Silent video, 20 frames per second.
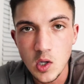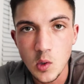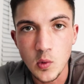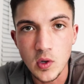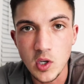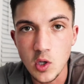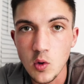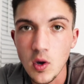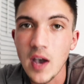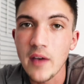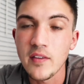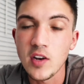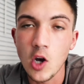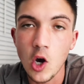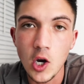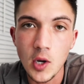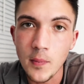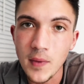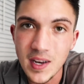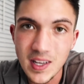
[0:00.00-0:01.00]
We do have an
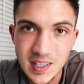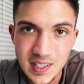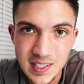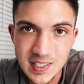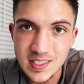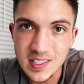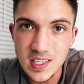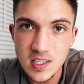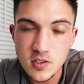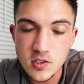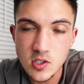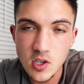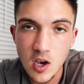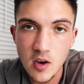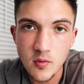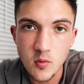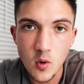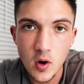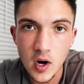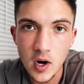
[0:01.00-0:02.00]
automated LinkedIn
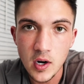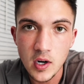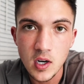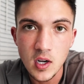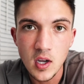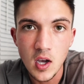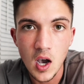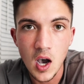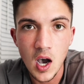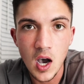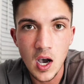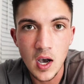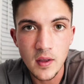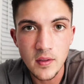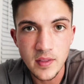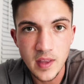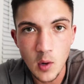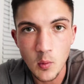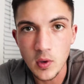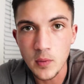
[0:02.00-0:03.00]
software
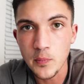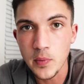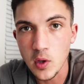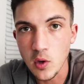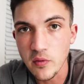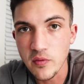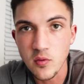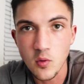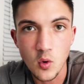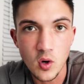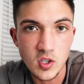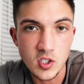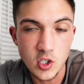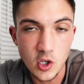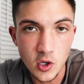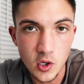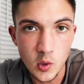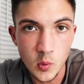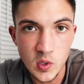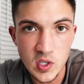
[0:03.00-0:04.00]
that we built for
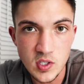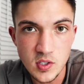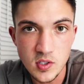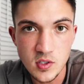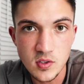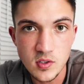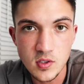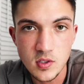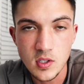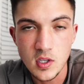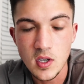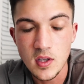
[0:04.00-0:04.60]
internal reasons